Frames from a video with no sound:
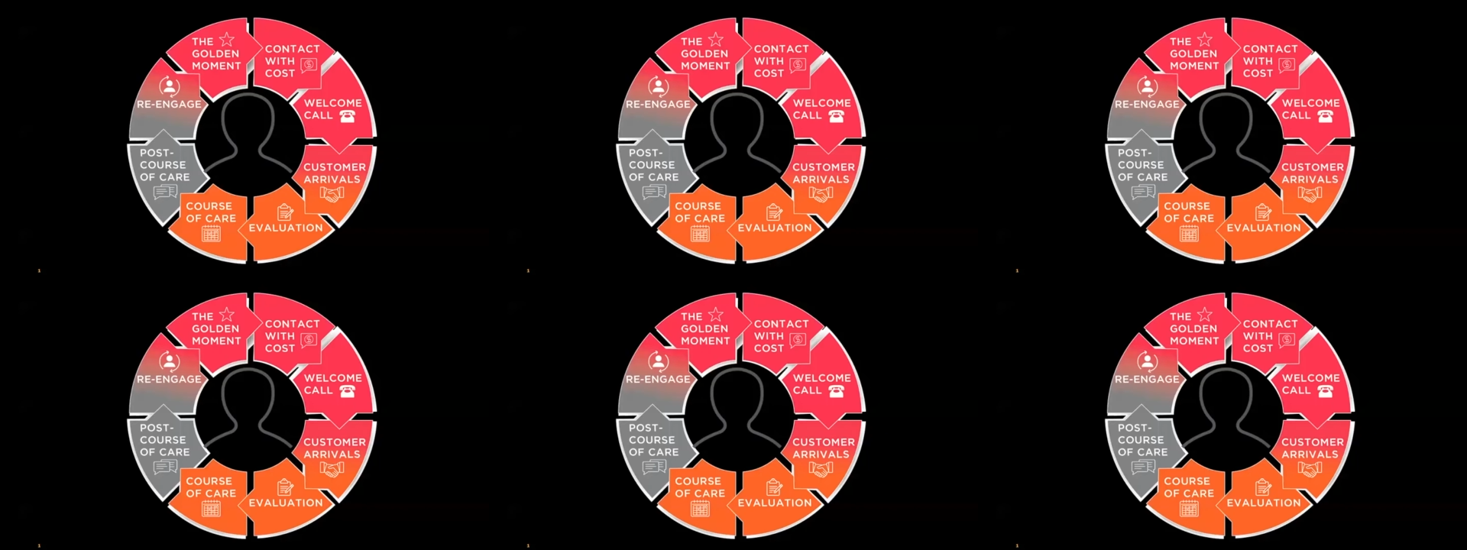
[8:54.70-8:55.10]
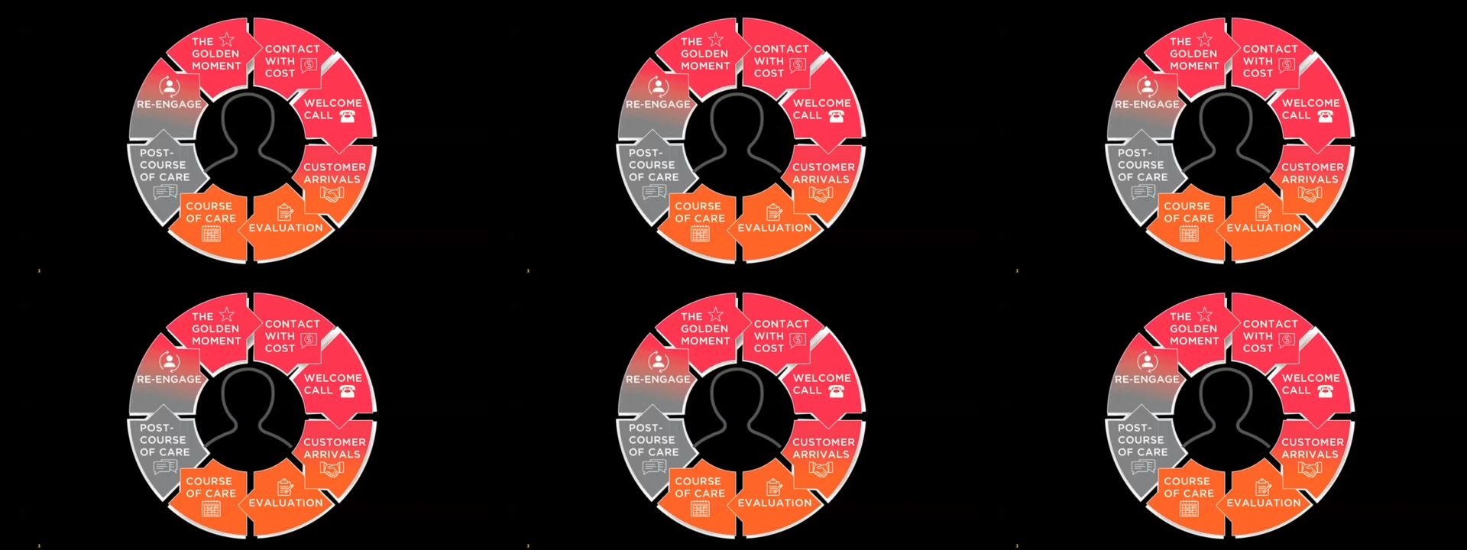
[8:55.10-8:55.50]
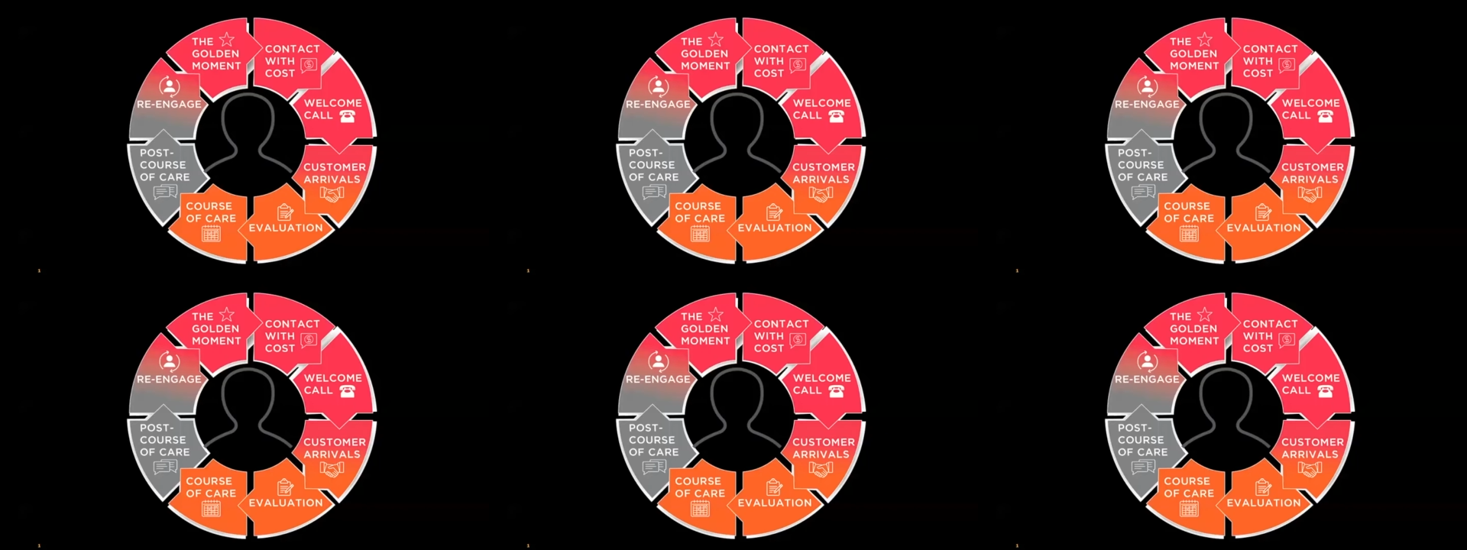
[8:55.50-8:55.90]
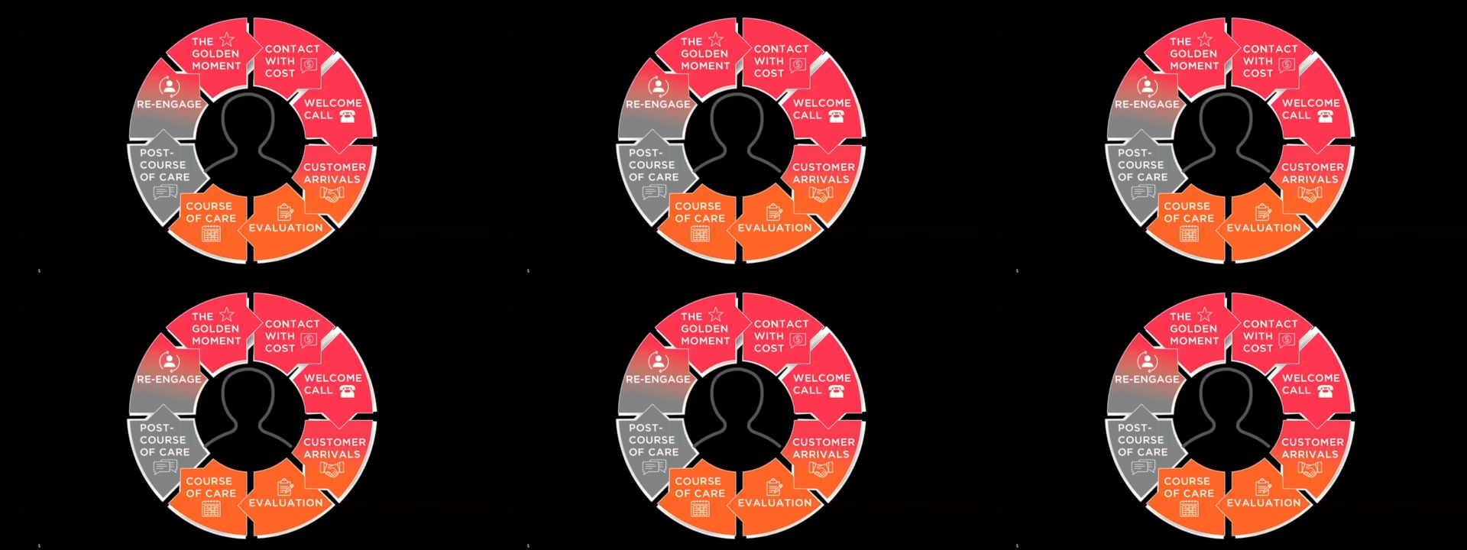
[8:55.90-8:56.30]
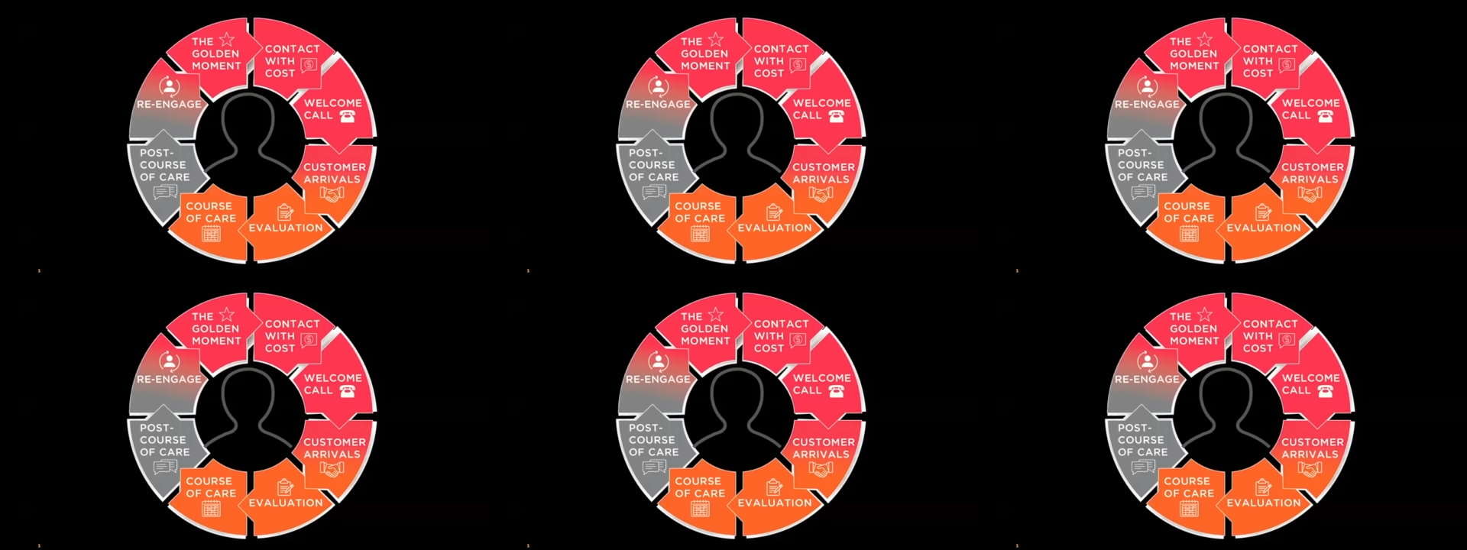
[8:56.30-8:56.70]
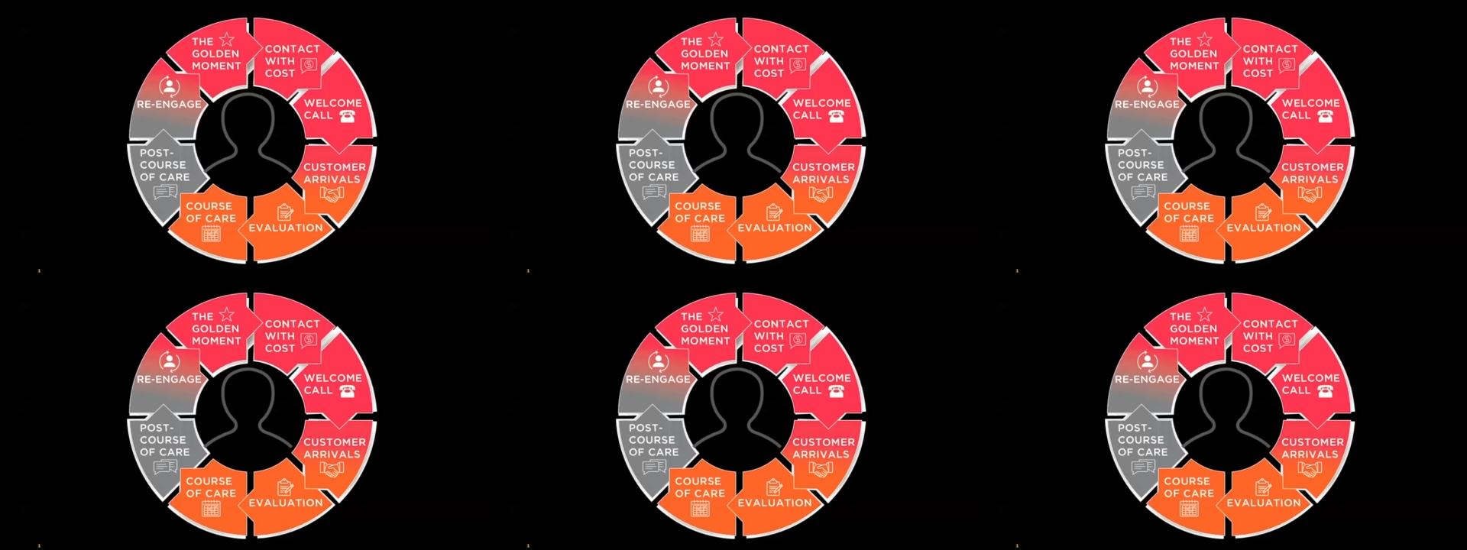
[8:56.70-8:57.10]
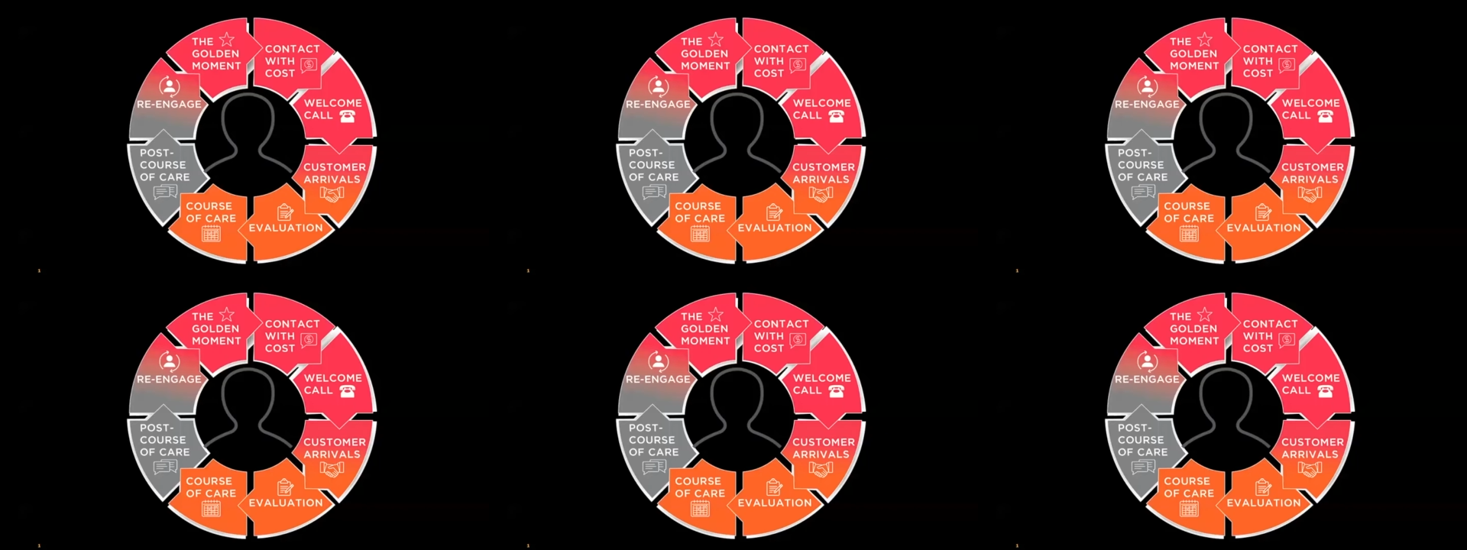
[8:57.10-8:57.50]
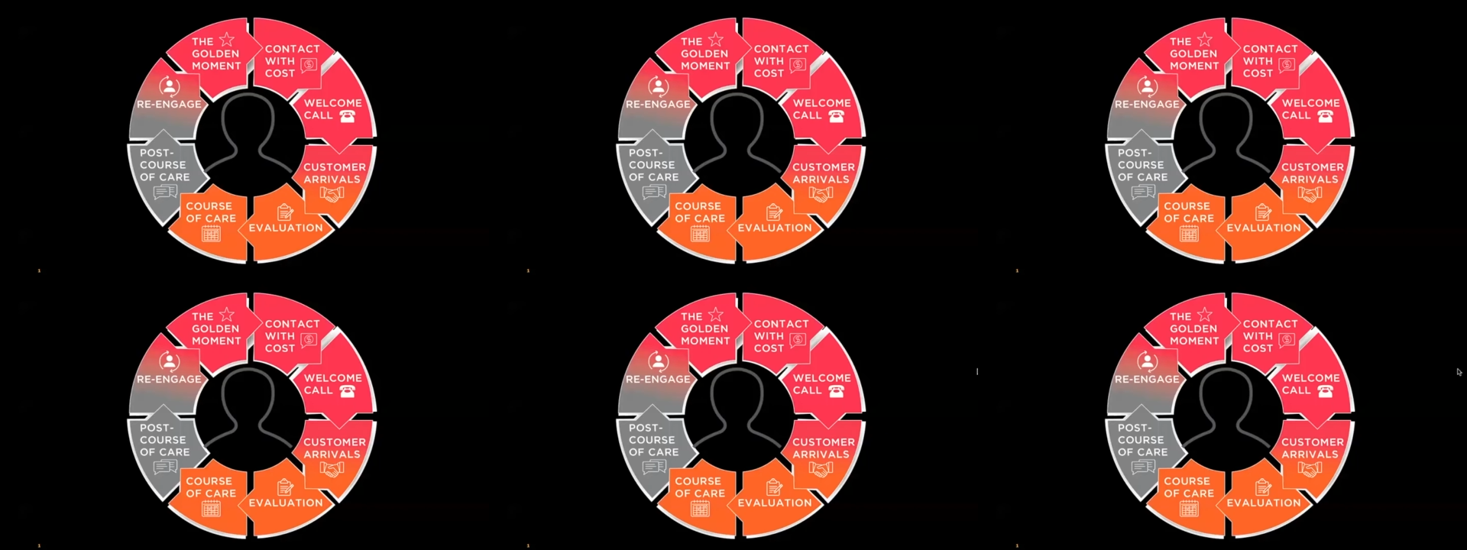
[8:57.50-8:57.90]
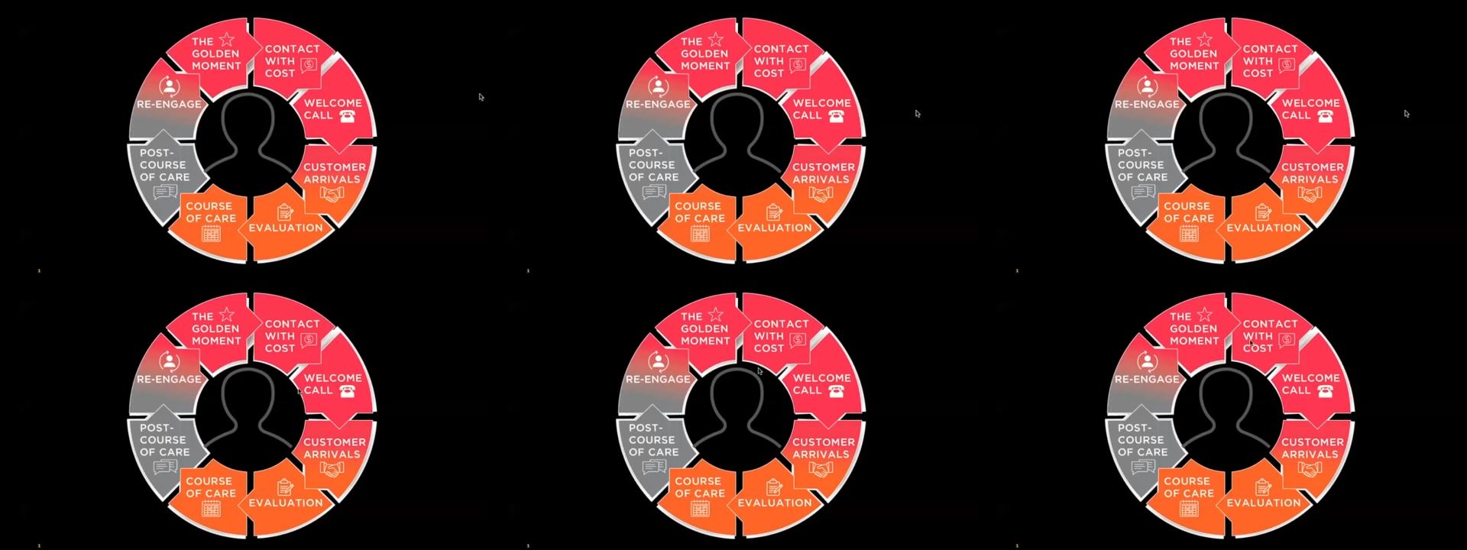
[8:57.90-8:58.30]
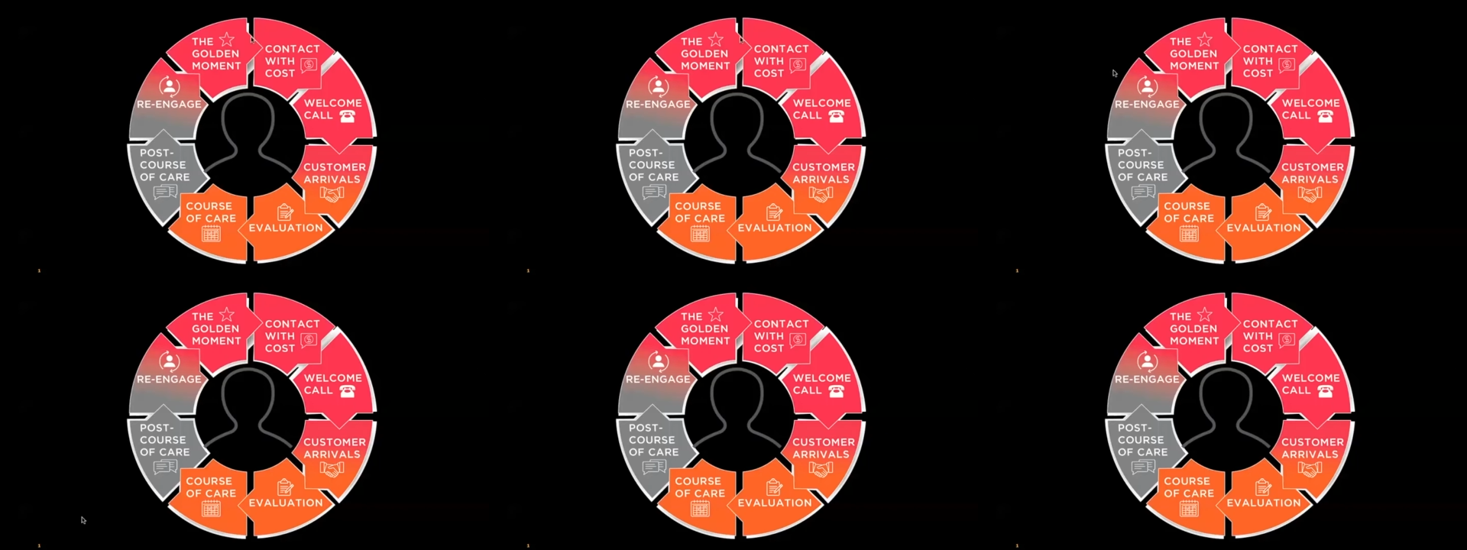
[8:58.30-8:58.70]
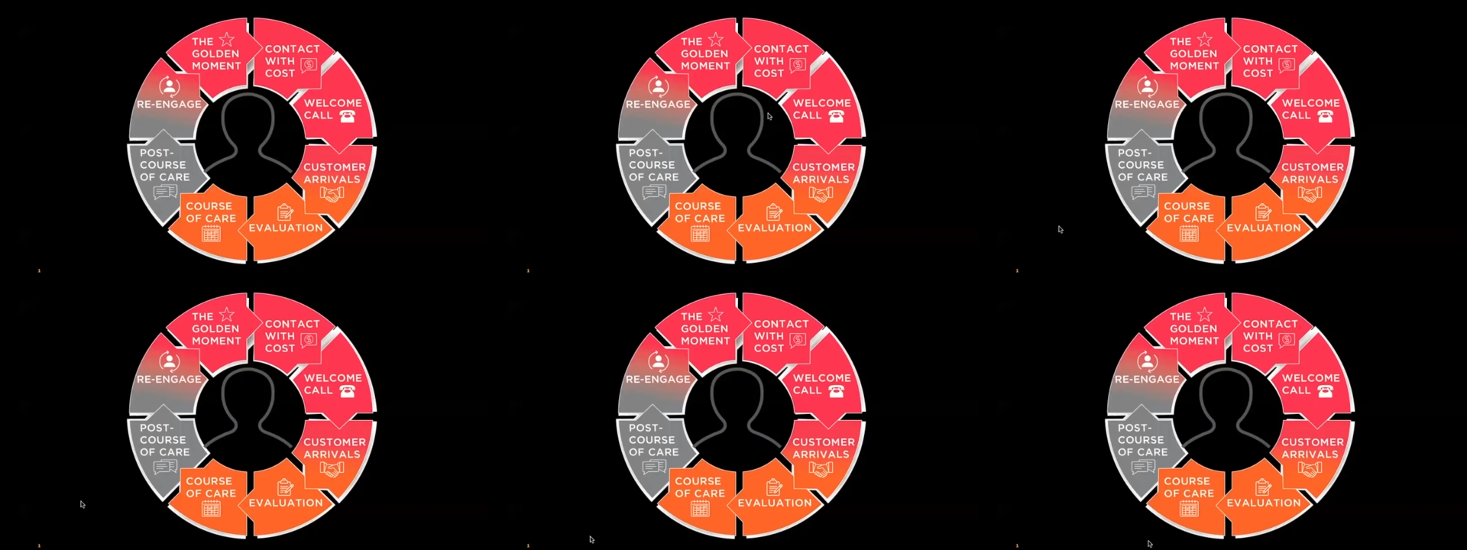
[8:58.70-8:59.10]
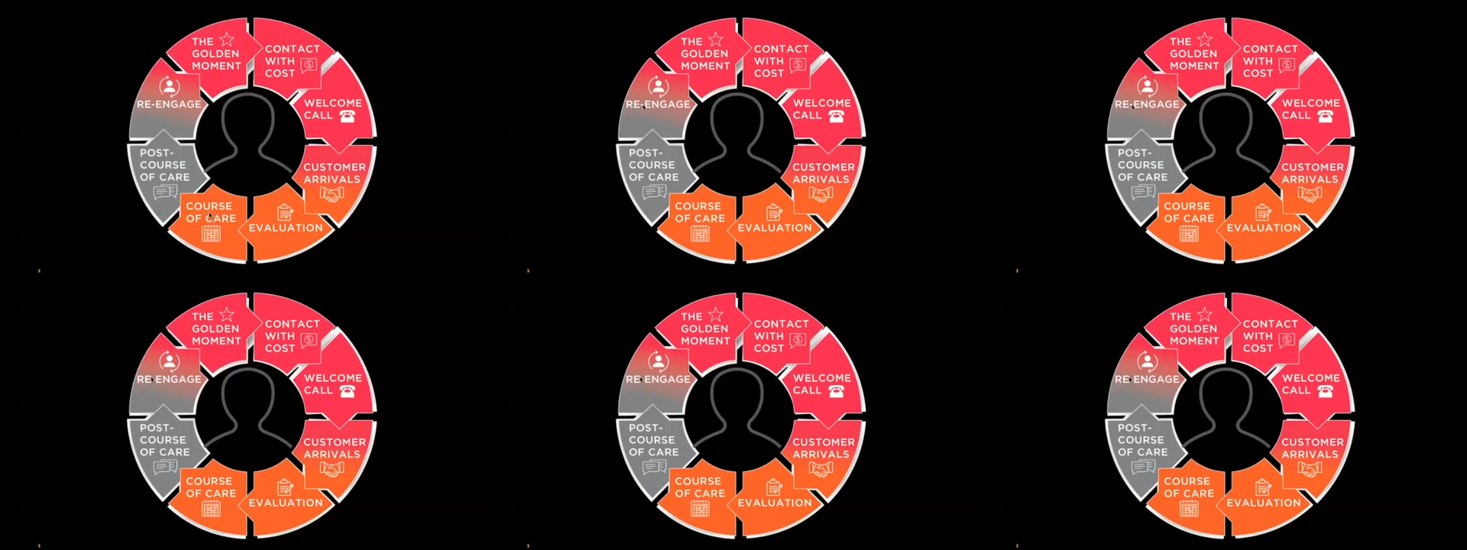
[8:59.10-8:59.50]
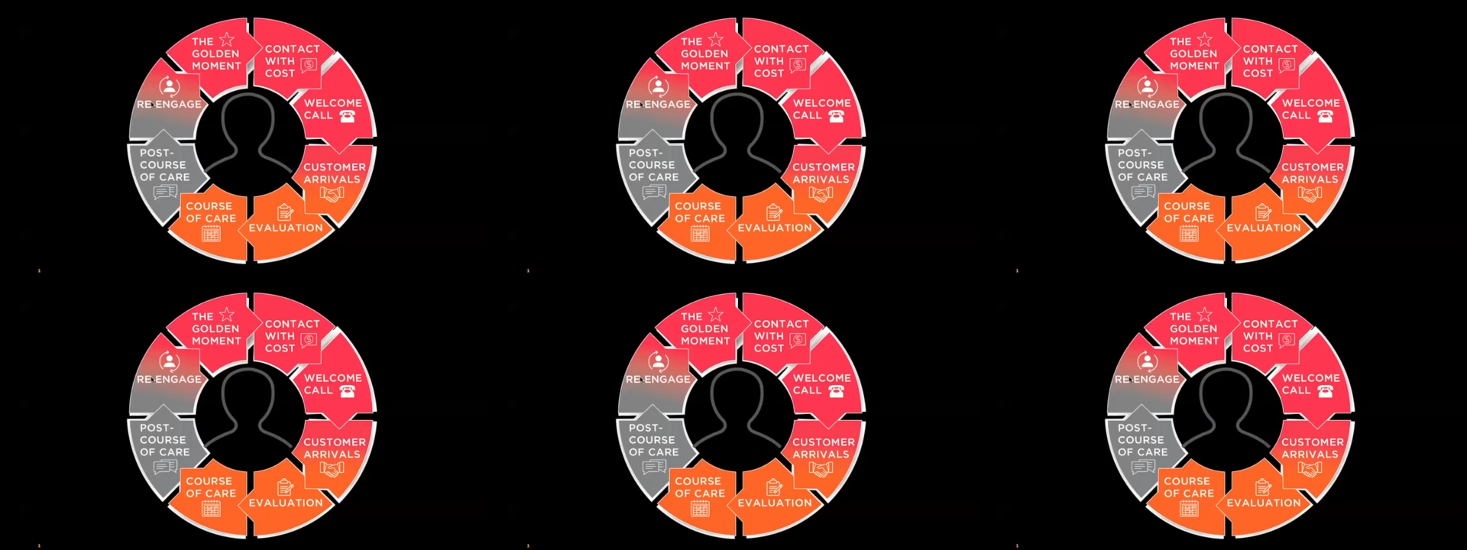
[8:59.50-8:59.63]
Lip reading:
(no speaker visible)